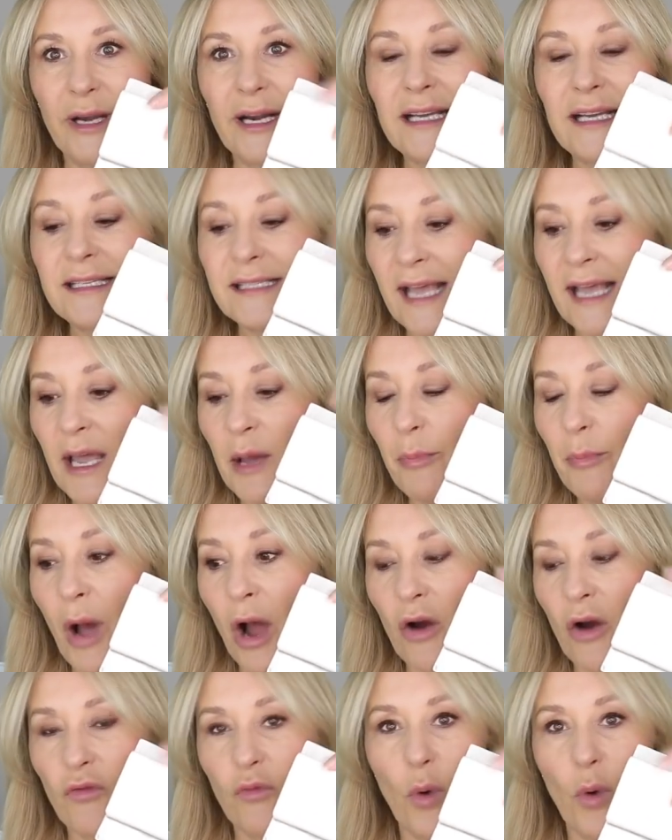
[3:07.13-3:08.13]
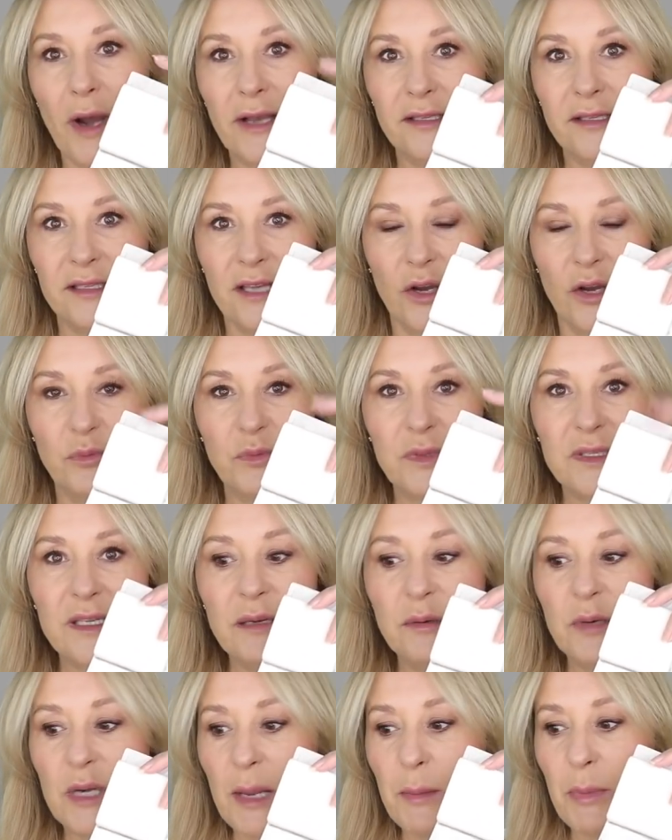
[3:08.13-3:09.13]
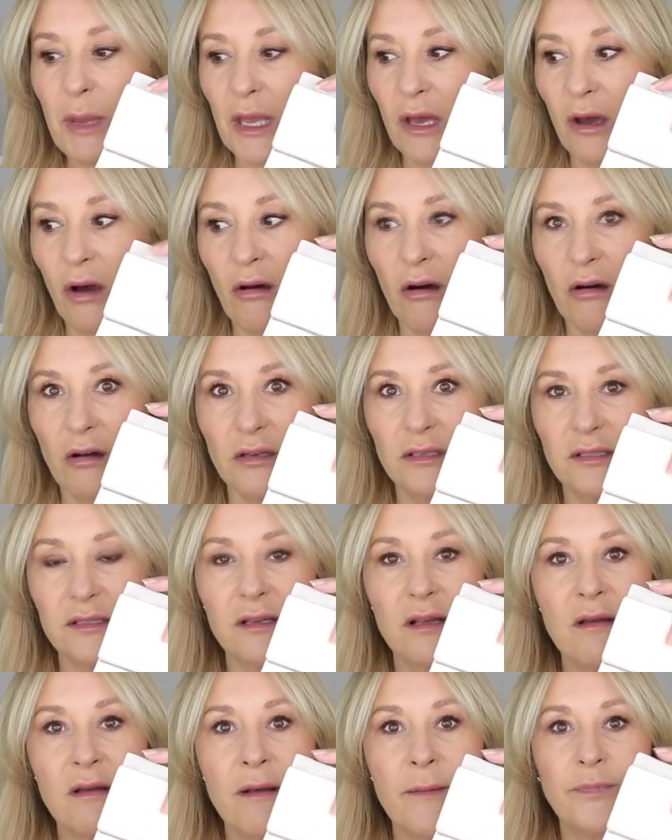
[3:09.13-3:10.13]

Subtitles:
And I say a bar of white soap simply because,